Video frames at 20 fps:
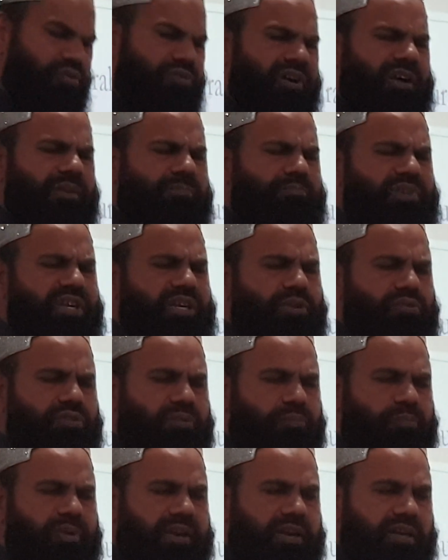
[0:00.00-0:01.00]
humble to the
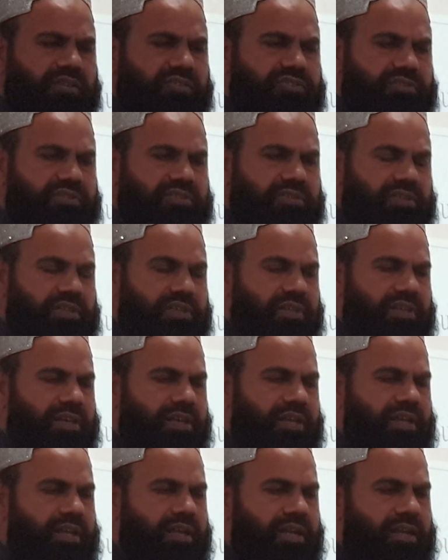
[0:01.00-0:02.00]
parents.
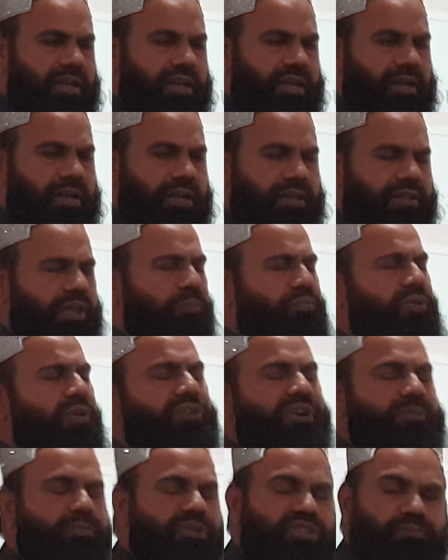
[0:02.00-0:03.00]
The
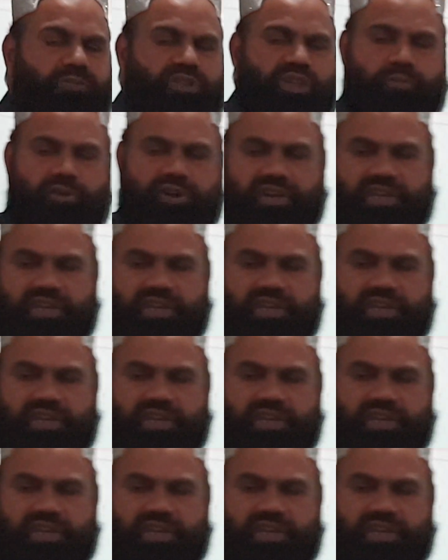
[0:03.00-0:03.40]
Prophet, peace be upon